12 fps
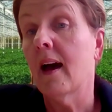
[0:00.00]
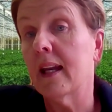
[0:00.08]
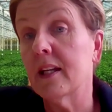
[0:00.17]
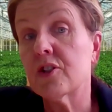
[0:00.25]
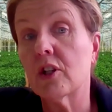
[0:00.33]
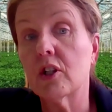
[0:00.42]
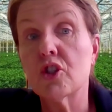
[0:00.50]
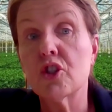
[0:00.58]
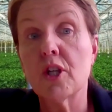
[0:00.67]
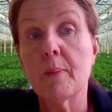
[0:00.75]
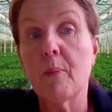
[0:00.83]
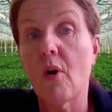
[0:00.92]
an
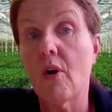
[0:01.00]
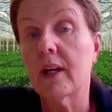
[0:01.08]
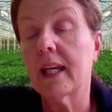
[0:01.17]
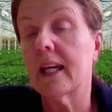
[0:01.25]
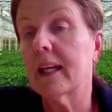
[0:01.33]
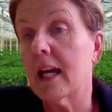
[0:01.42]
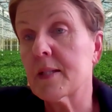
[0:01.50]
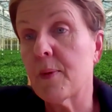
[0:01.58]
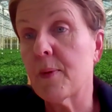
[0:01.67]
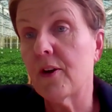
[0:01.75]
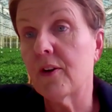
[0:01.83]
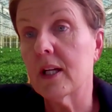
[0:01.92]
internship or getting
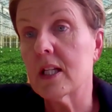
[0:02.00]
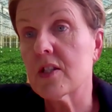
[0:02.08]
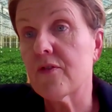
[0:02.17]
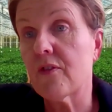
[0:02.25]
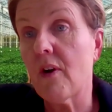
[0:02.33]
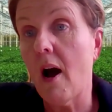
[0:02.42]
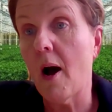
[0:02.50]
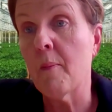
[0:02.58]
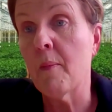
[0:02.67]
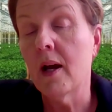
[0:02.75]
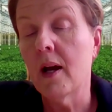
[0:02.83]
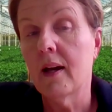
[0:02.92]
experience
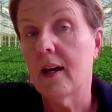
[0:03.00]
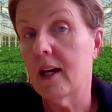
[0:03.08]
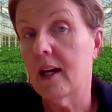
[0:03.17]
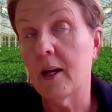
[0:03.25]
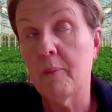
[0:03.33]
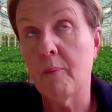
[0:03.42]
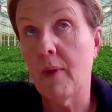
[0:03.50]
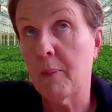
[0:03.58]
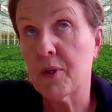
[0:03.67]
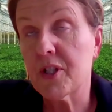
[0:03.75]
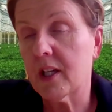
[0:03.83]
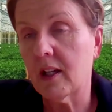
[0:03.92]
from a
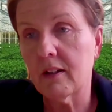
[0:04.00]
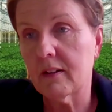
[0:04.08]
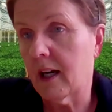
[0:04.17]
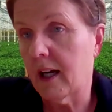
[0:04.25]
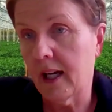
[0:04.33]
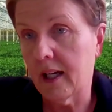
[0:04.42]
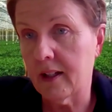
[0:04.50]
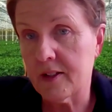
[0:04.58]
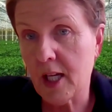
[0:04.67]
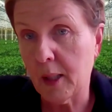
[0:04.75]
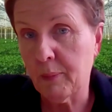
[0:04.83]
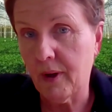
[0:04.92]
particular
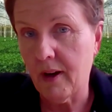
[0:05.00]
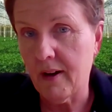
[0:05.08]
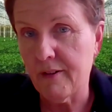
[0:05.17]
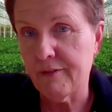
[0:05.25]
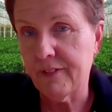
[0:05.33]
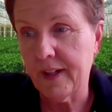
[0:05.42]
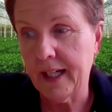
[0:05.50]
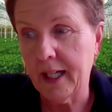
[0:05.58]
type of